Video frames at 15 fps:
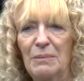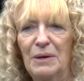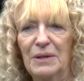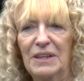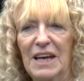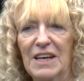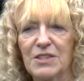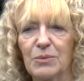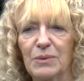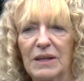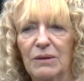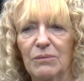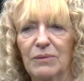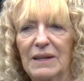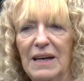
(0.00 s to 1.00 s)
But yes,
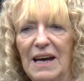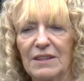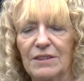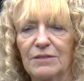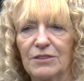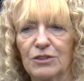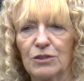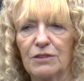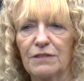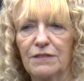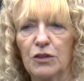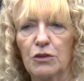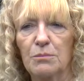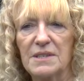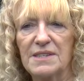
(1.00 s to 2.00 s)
we, we had sort of
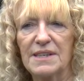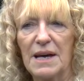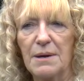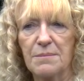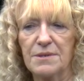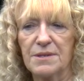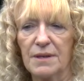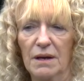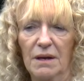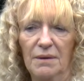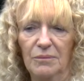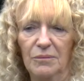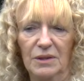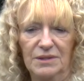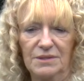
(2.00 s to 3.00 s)
few mishaps.
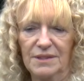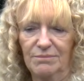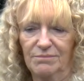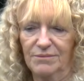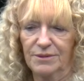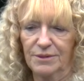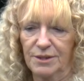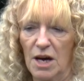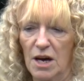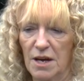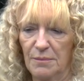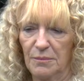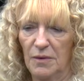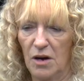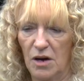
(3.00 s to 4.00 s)
Um, one
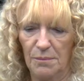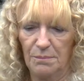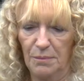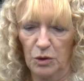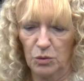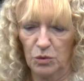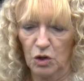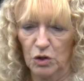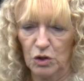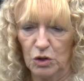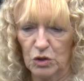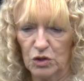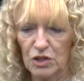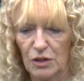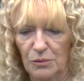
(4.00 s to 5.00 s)
time our boat got
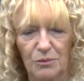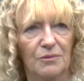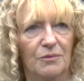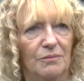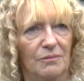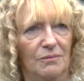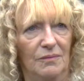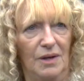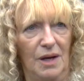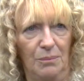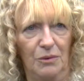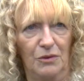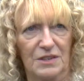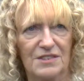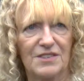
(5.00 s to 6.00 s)
hooked on
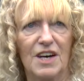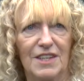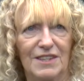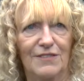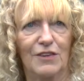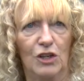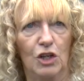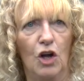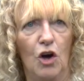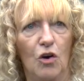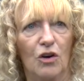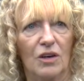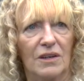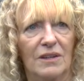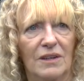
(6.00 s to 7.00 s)
up on the side of the
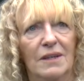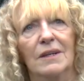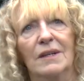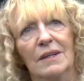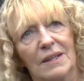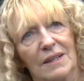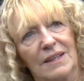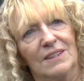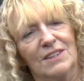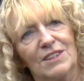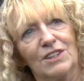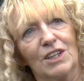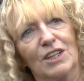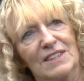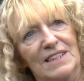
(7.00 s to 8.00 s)
lock and
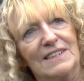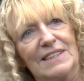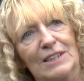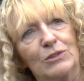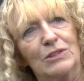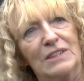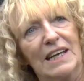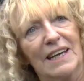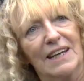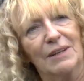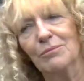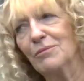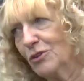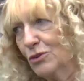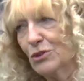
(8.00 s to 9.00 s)
started tilting
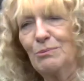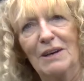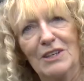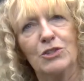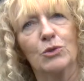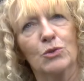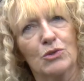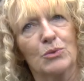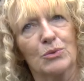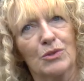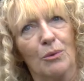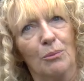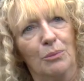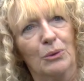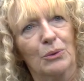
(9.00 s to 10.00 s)
and of course my daughter was
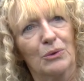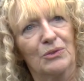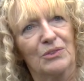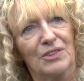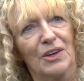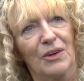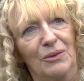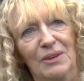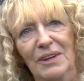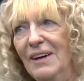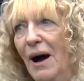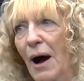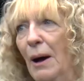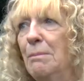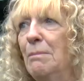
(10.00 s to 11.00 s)
on board so
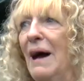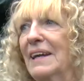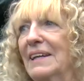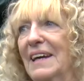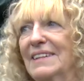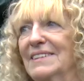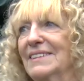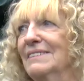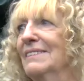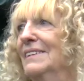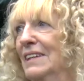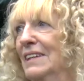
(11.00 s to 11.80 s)
I panicked.